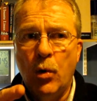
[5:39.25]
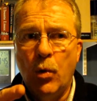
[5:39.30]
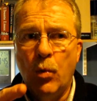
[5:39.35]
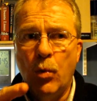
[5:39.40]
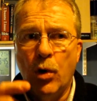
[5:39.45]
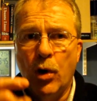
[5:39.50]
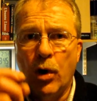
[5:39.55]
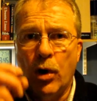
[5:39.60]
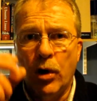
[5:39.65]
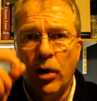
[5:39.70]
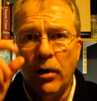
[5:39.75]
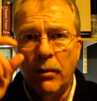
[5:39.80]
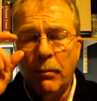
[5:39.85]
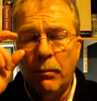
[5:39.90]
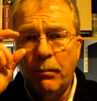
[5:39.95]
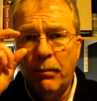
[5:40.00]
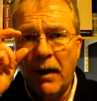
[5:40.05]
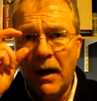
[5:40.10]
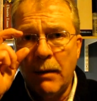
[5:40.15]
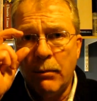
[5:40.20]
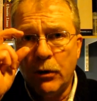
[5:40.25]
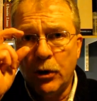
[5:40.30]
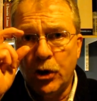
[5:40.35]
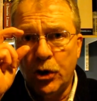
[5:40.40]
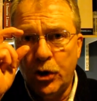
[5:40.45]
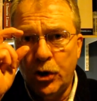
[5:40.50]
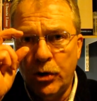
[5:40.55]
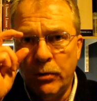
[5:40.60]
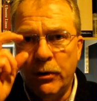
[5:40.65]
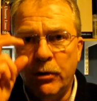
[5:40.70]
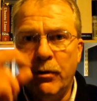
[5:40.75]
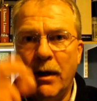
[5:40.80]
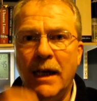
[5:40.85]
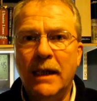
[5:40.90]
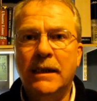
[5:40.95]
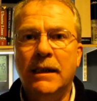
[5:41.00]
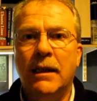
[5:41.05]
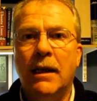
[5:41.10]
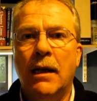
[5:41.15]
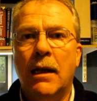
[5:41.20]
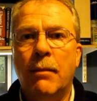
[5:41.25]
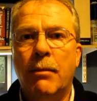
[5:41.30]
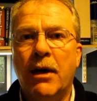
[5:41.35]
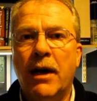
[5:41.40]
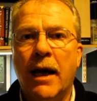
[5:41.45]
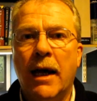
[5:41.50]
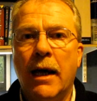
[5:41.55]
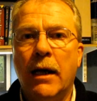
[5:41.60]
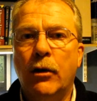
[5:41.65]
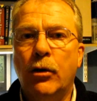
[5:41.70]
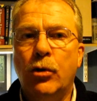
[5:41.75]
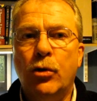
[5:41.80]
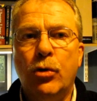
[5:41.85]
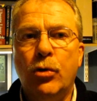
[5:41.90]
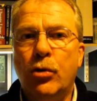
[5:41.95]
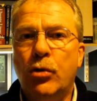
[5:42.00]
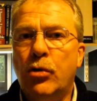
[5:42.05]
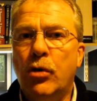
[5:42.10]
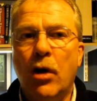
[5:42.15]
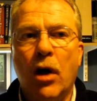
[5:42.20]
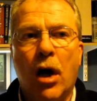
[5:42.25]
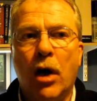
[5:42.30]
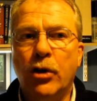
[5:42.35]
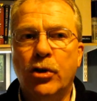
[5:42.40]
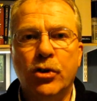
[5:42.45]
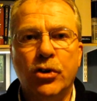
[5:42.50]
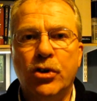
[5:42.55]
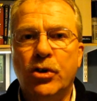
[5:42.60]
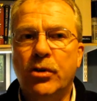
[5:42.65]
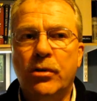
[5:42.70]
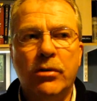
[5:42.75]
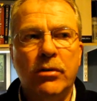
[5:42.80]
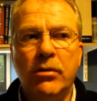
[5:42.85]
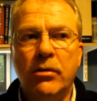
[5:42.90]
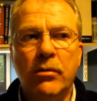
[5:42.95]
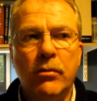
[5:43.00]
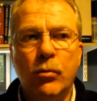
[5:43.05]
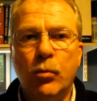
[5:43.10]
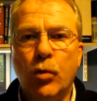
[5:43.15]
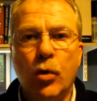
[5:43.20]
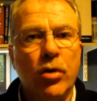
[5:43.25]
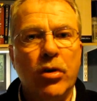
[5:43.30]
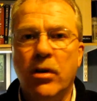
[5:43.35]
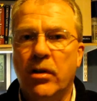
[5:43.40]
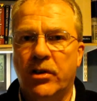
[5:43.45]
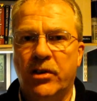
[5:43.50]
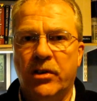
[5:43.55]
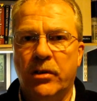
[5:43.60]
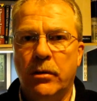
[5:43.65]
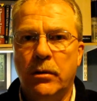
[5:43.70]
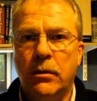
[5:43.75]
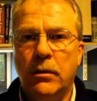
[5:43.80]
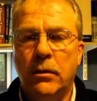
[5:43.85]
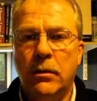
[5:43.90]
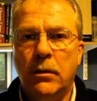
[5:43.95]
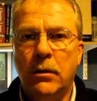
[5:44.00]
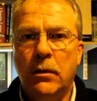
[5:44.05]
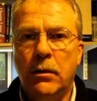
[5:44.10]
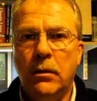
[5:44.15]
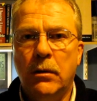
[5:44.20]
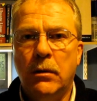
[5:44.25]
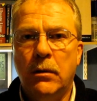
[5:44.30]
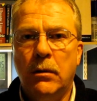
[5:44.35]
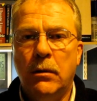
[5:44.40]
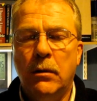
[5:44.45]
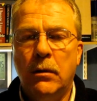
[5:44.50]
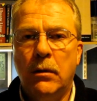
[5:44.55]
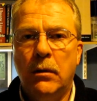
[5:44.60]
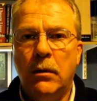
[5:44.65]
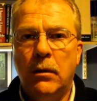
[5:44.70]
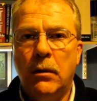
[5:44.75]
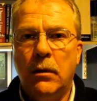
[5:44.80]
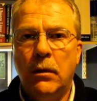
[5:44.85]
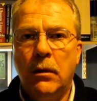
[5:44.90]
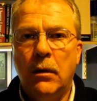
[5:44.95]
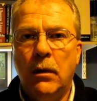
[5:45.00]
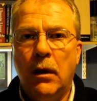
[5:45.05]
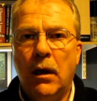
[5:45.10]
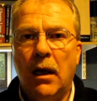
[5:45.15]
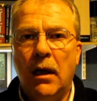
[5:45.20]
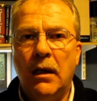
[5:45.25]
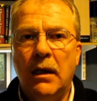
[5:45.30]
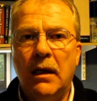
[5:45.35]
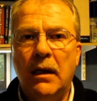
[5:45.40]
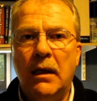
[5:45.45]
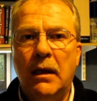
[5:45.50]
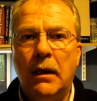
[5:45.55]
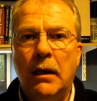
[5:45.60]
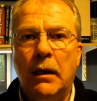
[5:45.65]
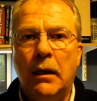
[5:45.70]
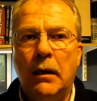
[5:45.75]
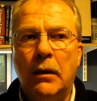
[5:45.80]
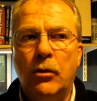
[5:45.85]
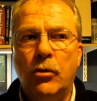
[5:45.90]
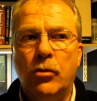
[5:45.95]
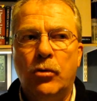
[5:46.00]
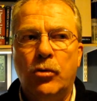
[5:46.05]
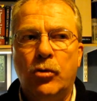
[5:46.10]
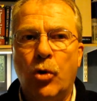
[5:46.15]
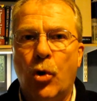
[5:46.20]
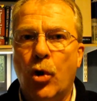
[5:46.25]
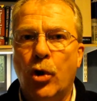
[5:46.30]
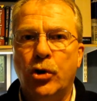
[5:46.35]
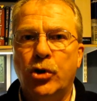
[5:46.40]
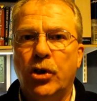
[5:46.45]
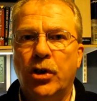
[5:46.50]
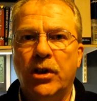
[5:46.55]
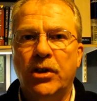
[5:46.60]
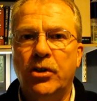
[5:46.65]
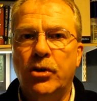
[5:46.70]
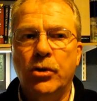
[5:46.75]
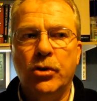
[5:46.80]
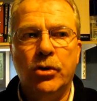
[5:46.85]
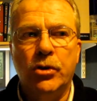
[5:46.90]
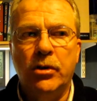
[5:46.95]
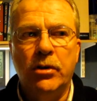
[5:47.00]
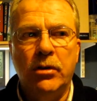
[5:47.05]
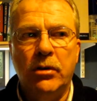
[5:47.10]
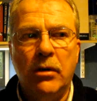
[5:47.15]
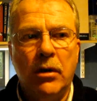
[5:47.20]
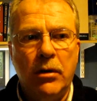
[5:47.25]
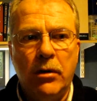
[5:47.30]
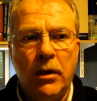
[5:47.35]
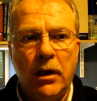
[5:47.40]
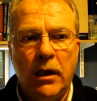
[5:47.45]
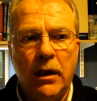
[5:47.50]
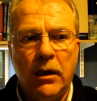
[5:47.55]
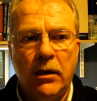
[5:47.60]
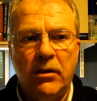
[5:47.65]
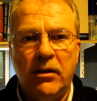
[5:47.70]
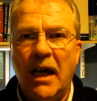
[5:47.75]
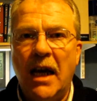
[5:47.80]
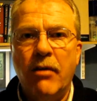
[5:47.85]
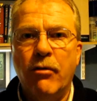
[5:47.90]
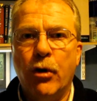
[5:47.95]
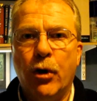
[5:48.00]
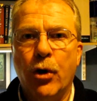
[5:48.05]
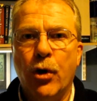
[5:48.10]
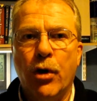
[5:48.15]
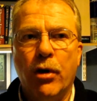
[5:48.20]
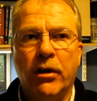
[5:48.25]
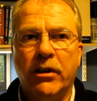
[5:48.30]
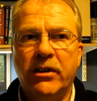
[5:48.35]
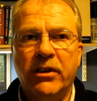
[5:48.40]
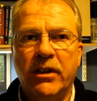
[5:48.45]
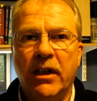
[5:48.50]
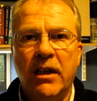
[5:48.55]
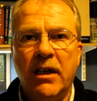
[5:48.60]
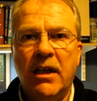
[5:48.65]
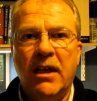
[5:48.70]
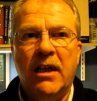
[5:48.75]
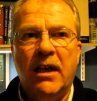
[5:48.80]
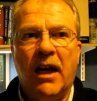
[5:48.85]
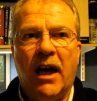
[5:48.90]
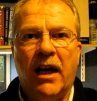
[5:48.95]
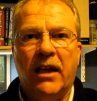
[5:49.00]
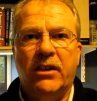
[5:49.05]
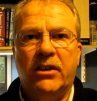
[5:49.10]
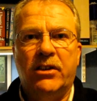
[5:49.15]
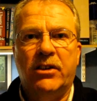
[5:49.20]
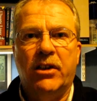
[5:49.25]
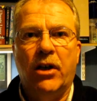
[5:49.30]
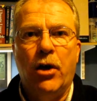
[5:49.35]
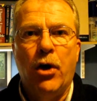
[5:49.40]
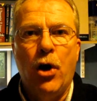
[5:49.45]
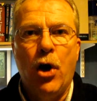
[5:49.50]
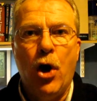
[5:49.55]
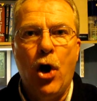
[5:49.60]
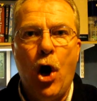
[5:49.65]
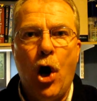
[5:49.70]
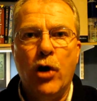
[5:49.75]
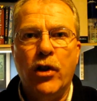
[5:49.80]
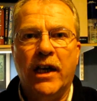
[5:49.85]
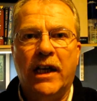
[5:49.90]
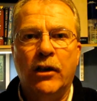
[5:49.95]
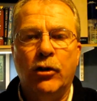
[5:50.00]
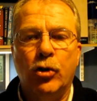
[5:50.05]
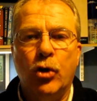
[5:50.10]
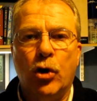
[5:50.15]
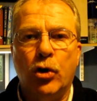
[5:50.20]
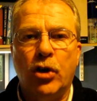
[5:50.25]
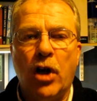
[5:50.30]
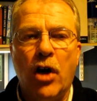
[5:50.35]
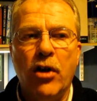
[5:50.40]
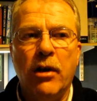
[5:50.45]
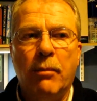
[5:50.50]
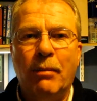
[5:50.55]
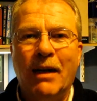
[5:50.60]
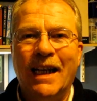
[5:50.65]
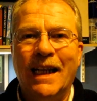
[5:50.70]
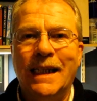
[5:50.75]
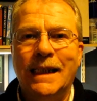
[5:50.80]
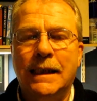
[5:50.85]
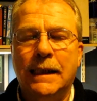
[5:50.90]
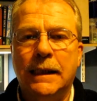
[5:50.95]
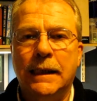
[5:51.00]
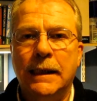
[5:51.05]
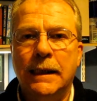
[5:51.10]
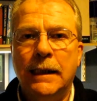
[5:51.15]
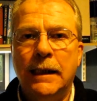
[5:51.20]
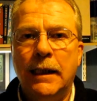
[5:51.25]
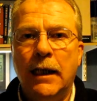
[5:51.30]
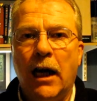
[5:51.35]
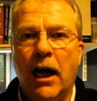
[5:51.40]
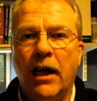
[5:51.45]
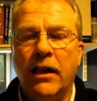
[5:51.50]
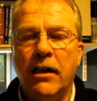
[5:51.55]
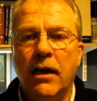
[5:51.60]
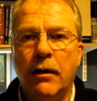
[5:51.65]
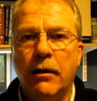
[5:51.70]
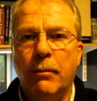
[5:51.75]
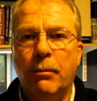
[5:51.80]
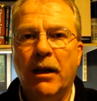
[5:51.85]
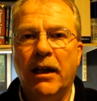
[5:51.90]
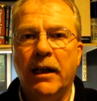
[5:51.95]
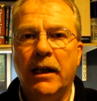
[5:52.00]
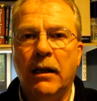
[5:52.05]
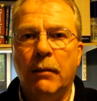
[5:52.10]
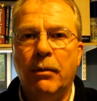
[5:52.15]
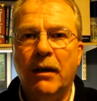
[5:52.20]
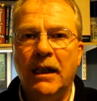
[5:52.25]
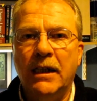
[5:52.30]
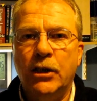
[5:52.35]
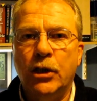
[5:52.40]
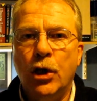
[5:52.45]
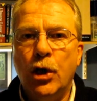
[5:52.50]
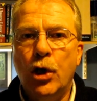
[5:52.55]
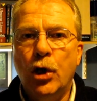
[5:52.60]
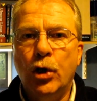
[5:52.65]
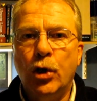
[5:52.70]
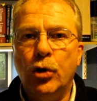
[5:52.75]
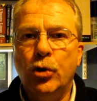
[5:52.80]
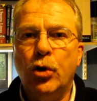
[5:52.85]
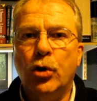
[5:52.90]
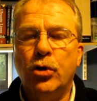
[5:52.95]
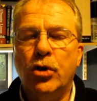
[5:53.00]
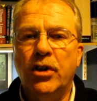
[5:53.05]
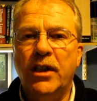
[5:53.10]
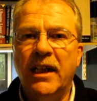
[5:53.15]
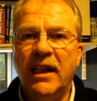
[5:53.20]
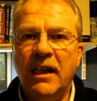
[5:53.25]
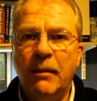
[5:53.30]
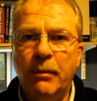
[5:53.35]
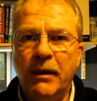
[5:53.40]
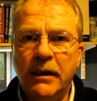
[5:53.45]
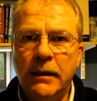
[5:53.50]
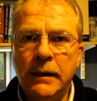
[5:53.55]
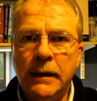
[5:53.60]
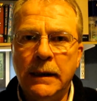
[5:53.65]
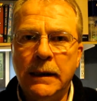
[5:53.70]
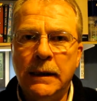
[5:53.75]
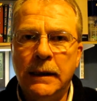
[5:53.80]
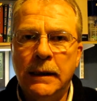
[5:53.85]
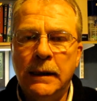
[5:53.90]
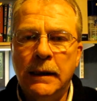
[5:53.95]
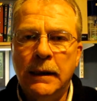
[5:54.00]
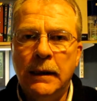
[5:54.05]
where people's human rights and liberty are just worthless. And torture is just the de rigueur. It's how the police and the political police conduct their daily business.